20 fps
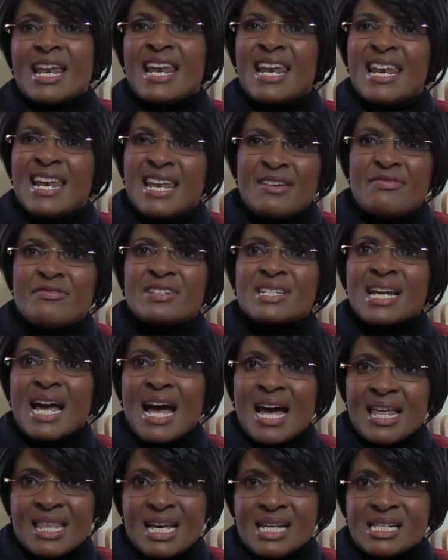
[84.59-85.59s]
lift
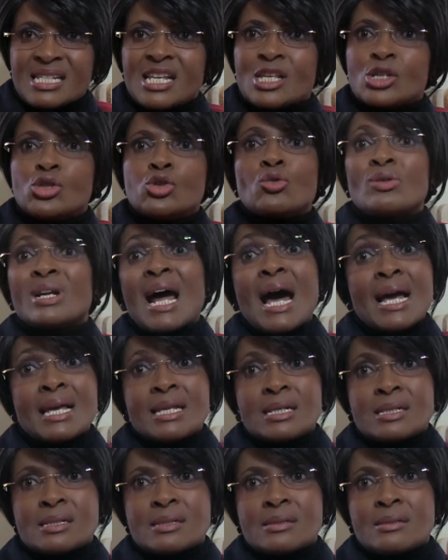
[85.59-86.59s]
others as you
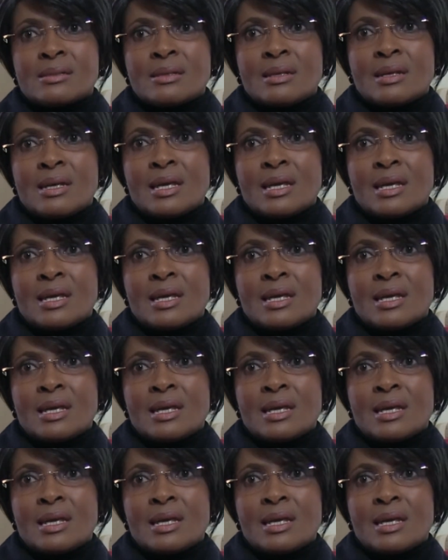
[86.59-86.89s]
rise.